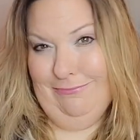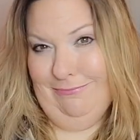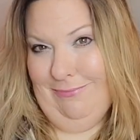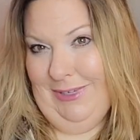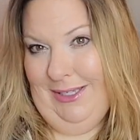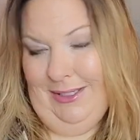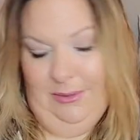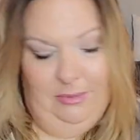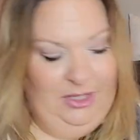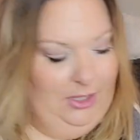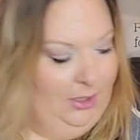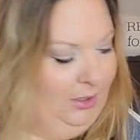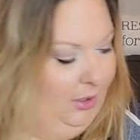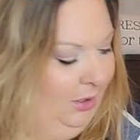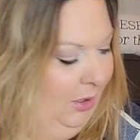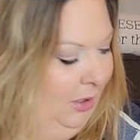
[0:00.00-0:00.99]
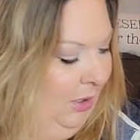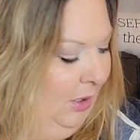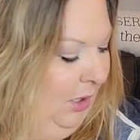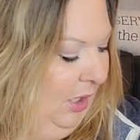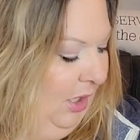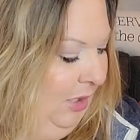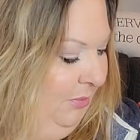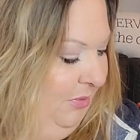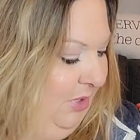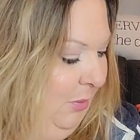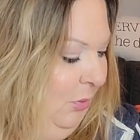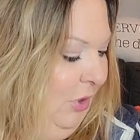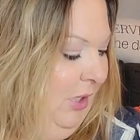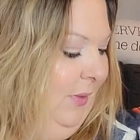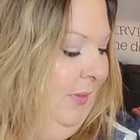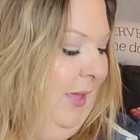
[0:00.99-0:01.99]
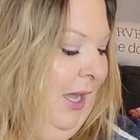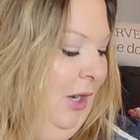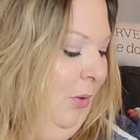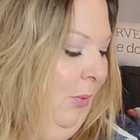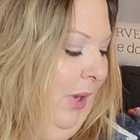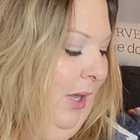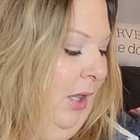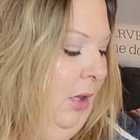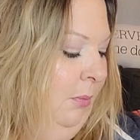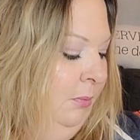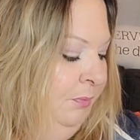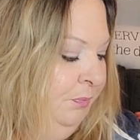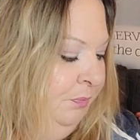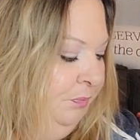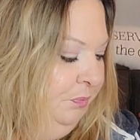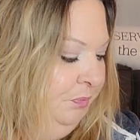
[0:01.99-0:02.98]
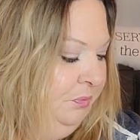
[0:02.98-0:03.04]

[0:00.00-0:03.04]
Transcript: maybe, somewhere in that realm.